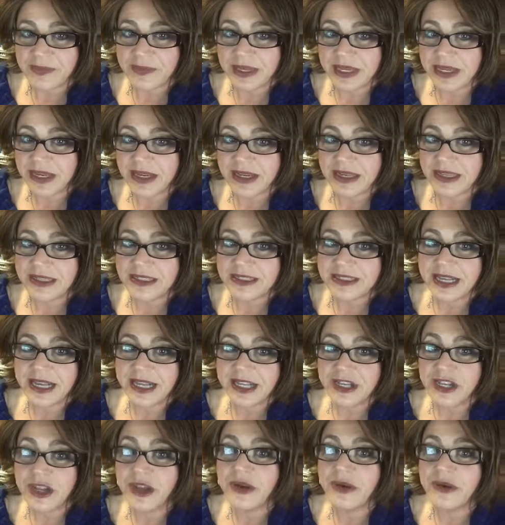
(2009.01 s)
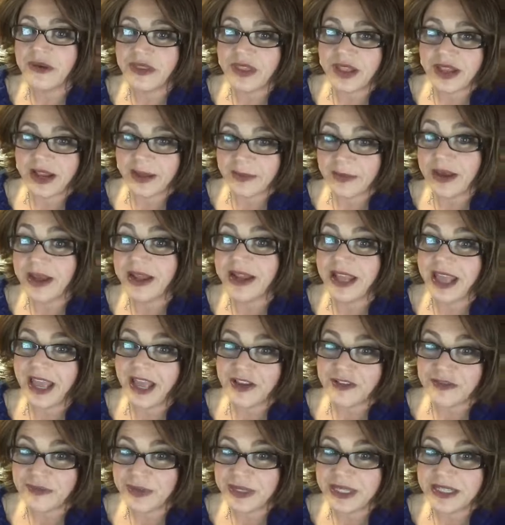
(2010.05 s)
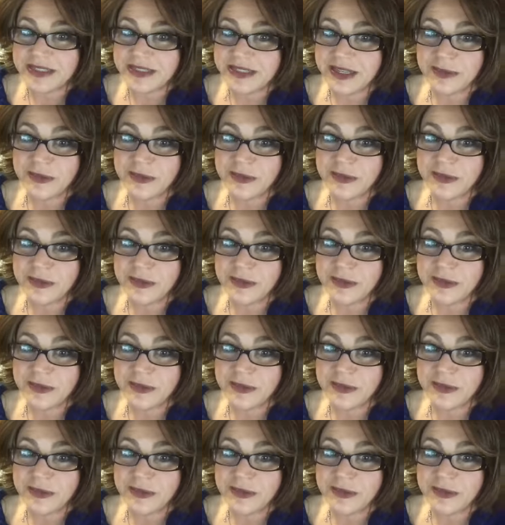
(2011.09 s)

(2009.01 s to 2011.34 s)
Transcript: because I know that I'm going to have pizza.